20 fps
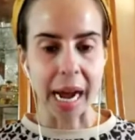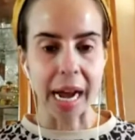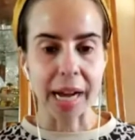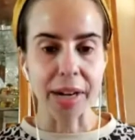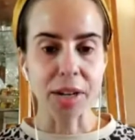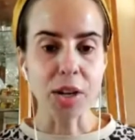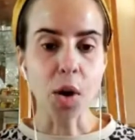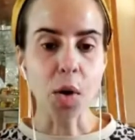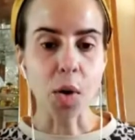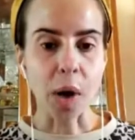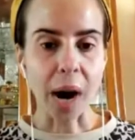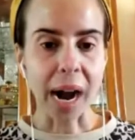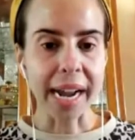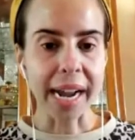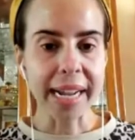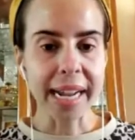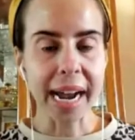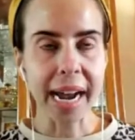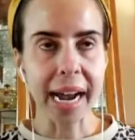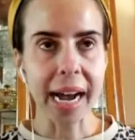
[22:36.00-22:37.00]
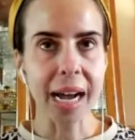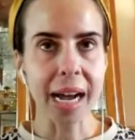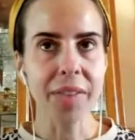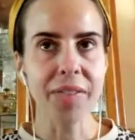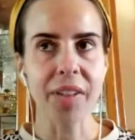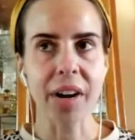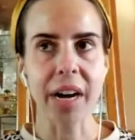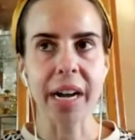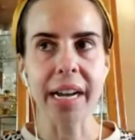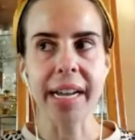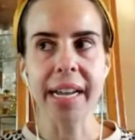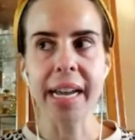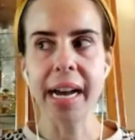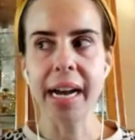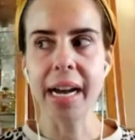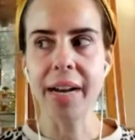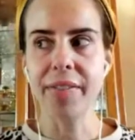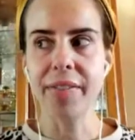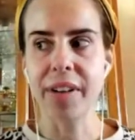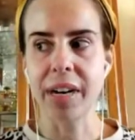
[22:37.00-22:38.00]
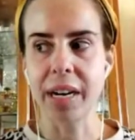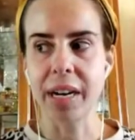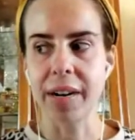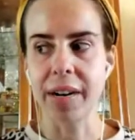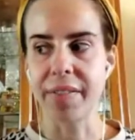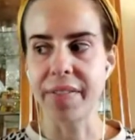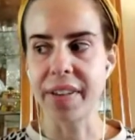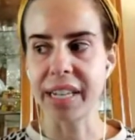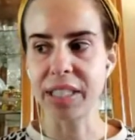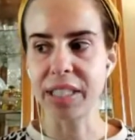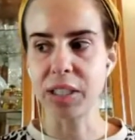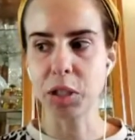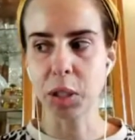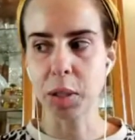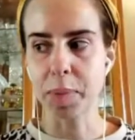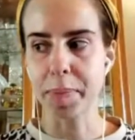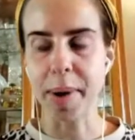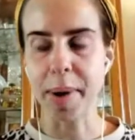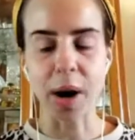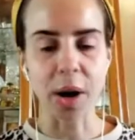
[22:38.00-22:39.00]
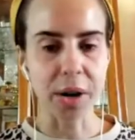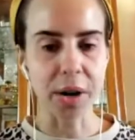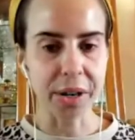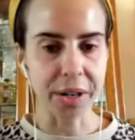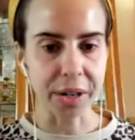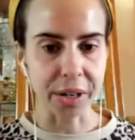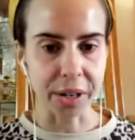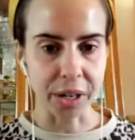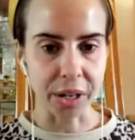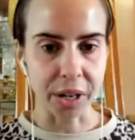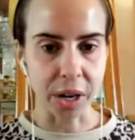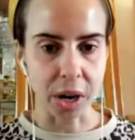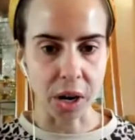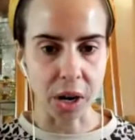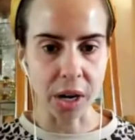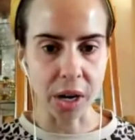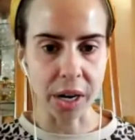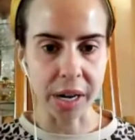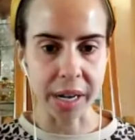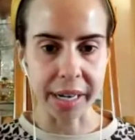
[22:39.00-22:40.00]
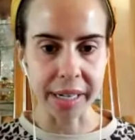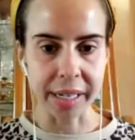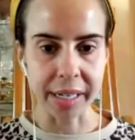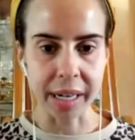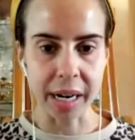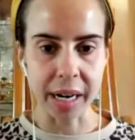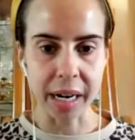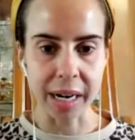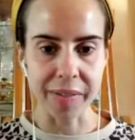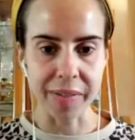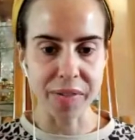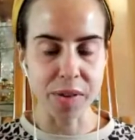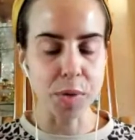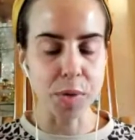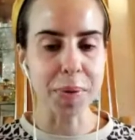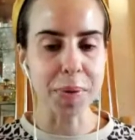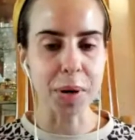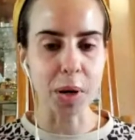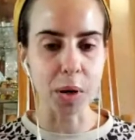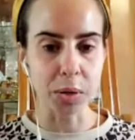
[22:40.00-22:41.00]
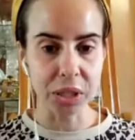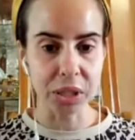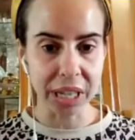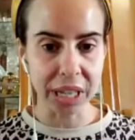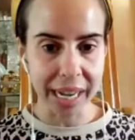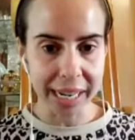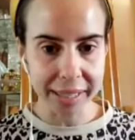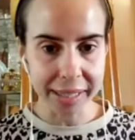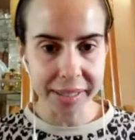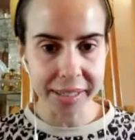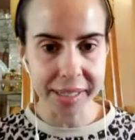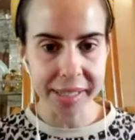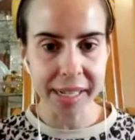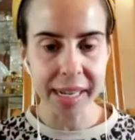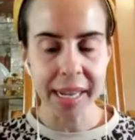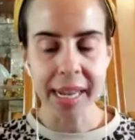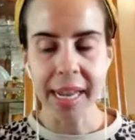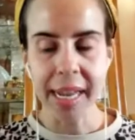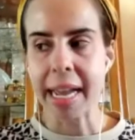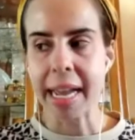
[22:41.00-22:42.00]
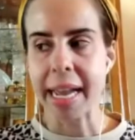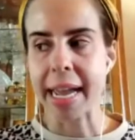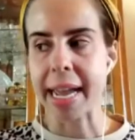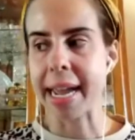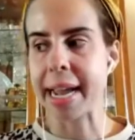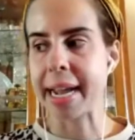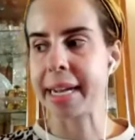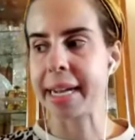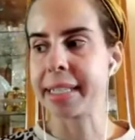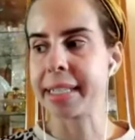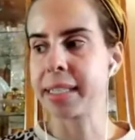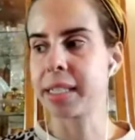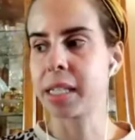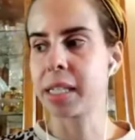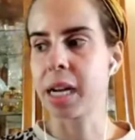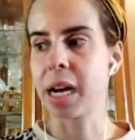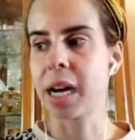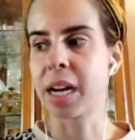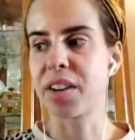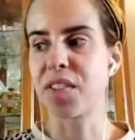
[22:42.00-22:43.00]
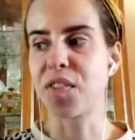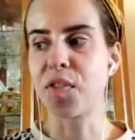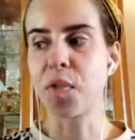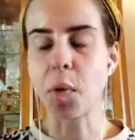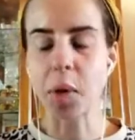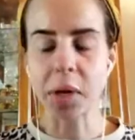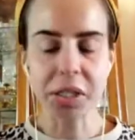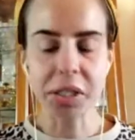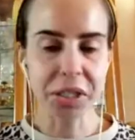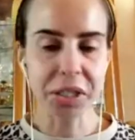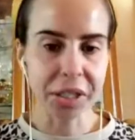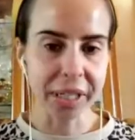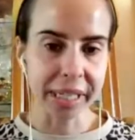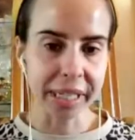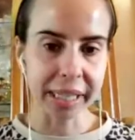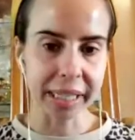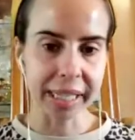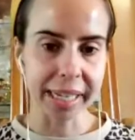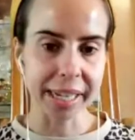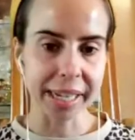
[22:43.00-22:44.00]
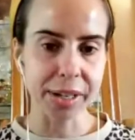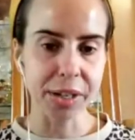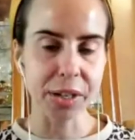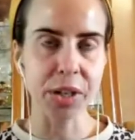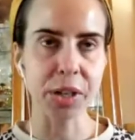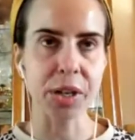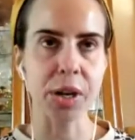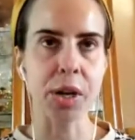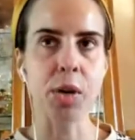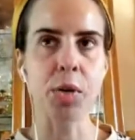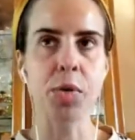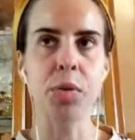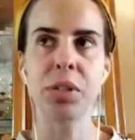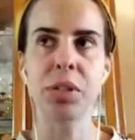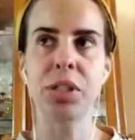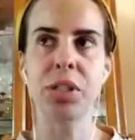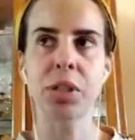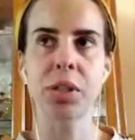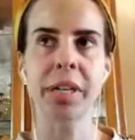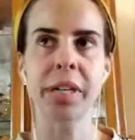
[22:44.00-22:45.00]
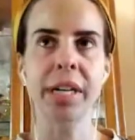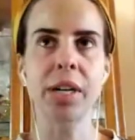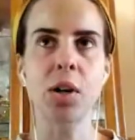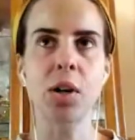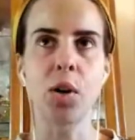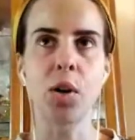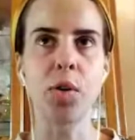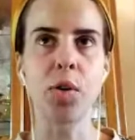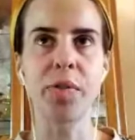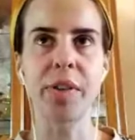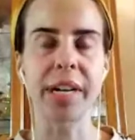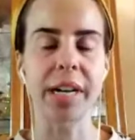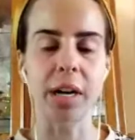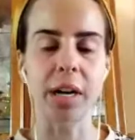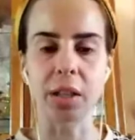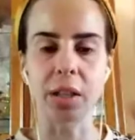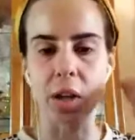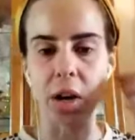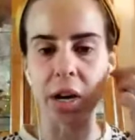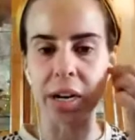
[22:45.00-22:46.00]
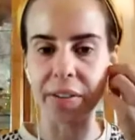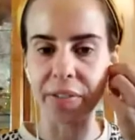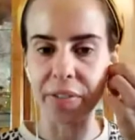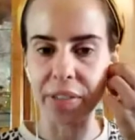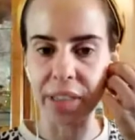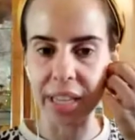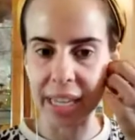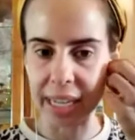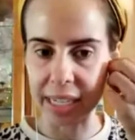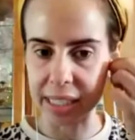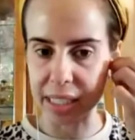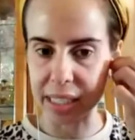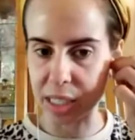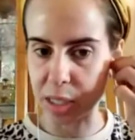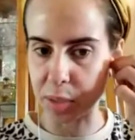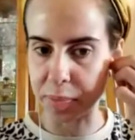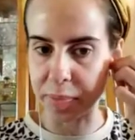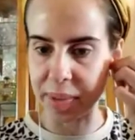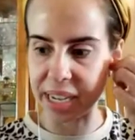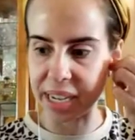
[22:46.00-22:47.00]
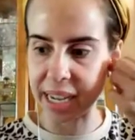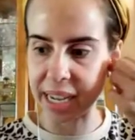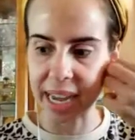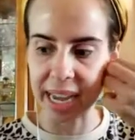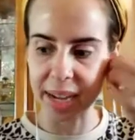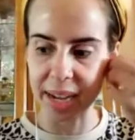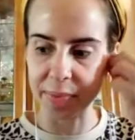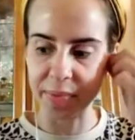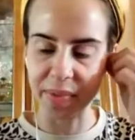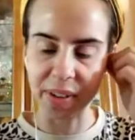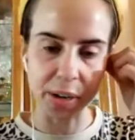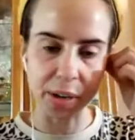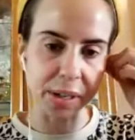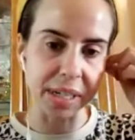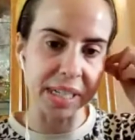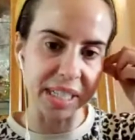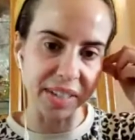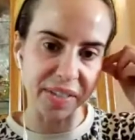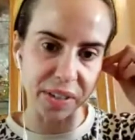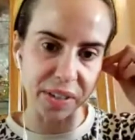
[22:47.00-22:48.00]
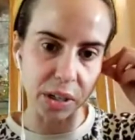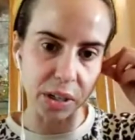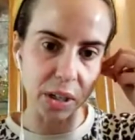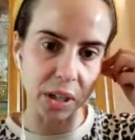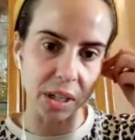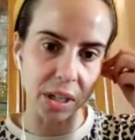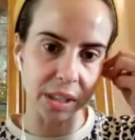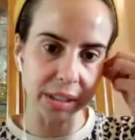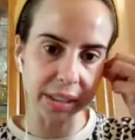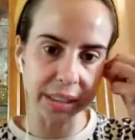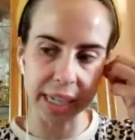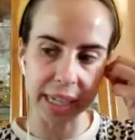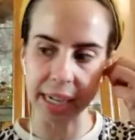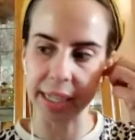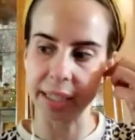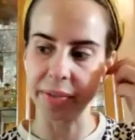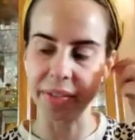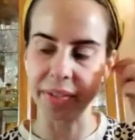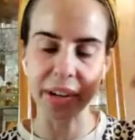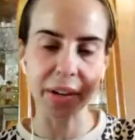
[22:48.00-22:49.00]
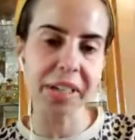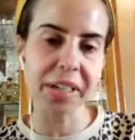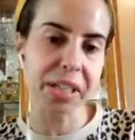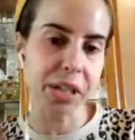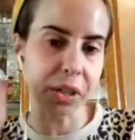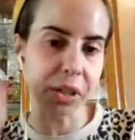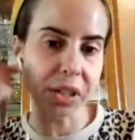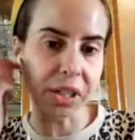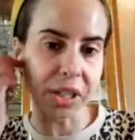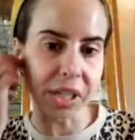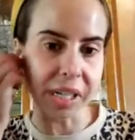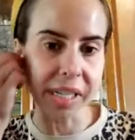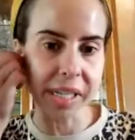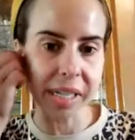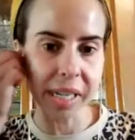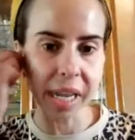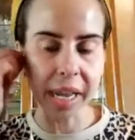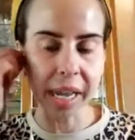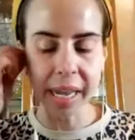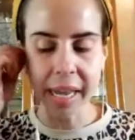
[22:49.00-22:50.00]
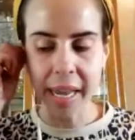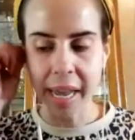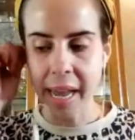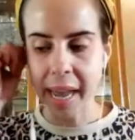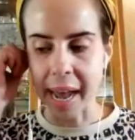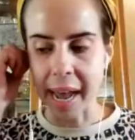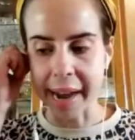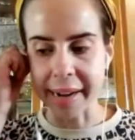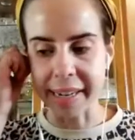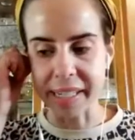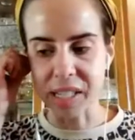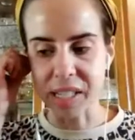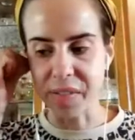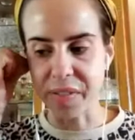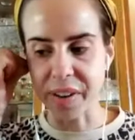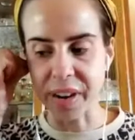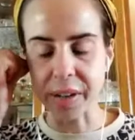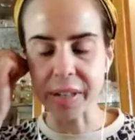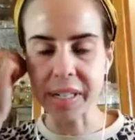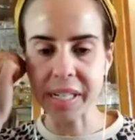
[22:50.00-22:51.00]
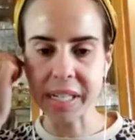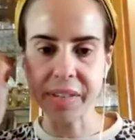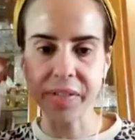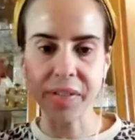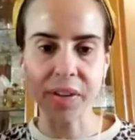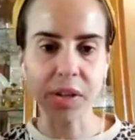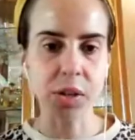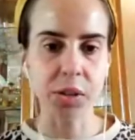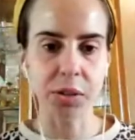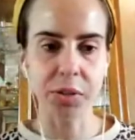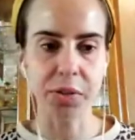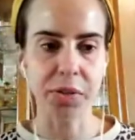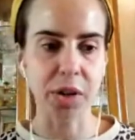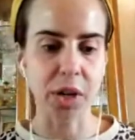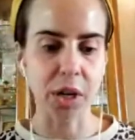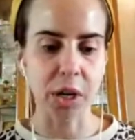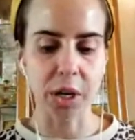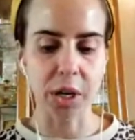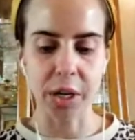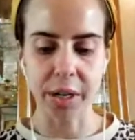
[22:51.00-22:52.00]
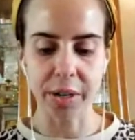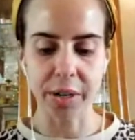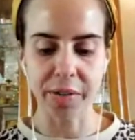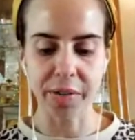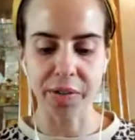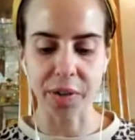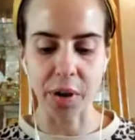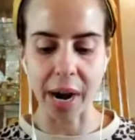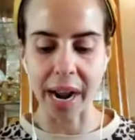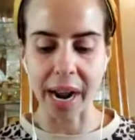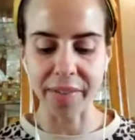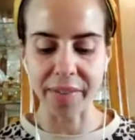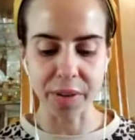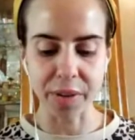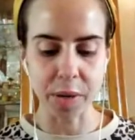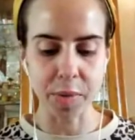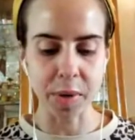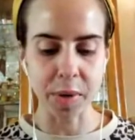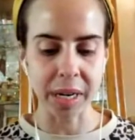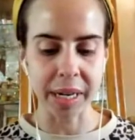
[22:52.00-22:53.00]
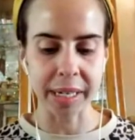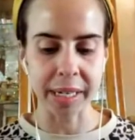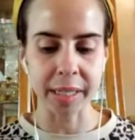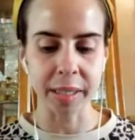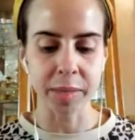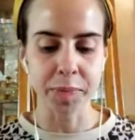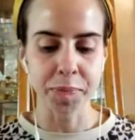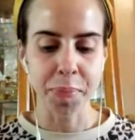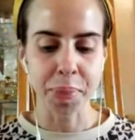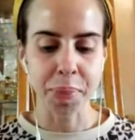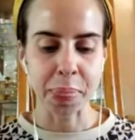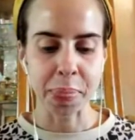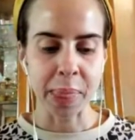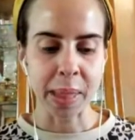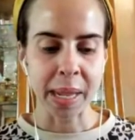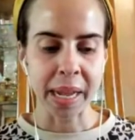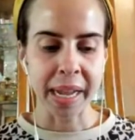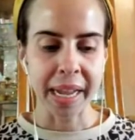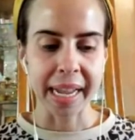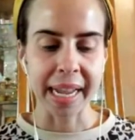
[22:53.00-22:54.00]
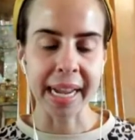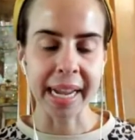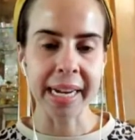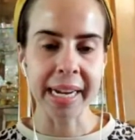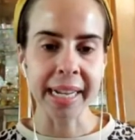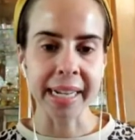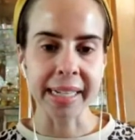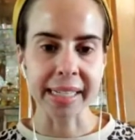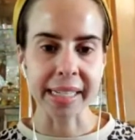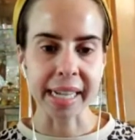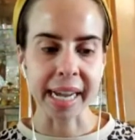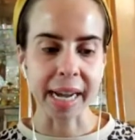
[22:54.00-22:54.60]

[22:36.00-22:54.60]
No, I have a venture partner on a few projects. And unfortunately, you know, during COVID, a lot of things became very difficult and very terse. And it's very difficult for everyone in it.